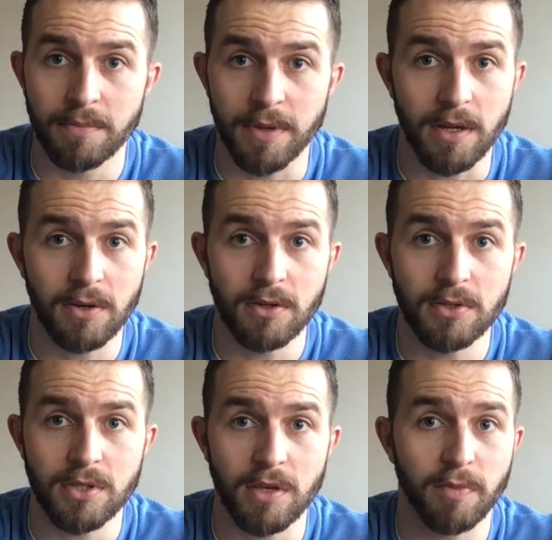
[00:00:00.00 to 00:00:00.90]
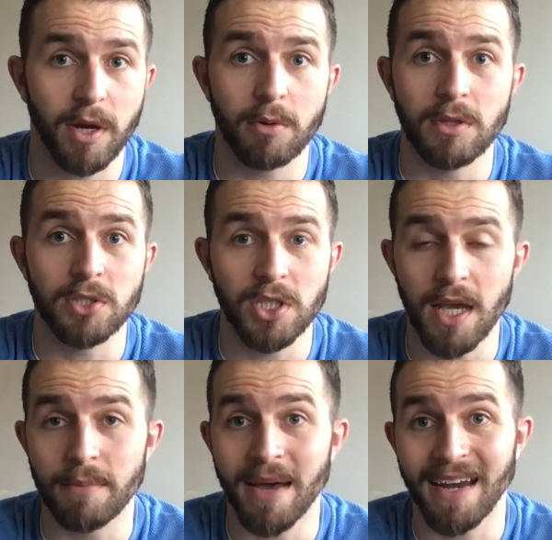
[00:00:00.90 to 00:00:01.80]
Because you've been going to the
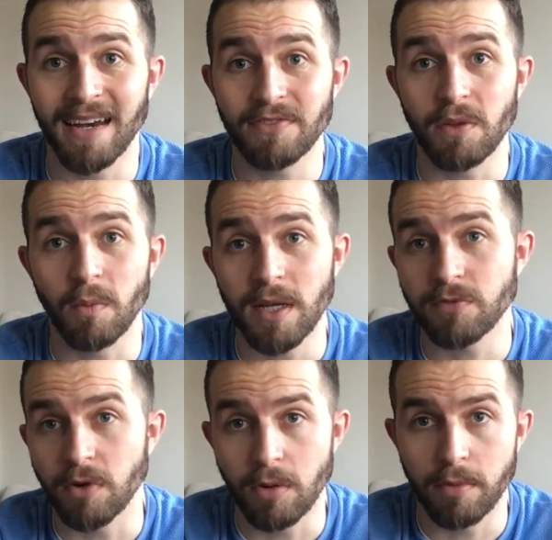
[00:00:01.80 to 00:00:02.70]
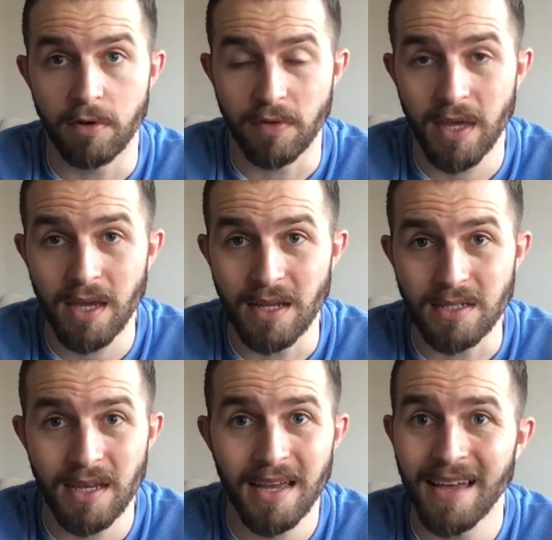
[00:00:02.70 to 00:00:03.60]
gym and lifting weights for a number of years,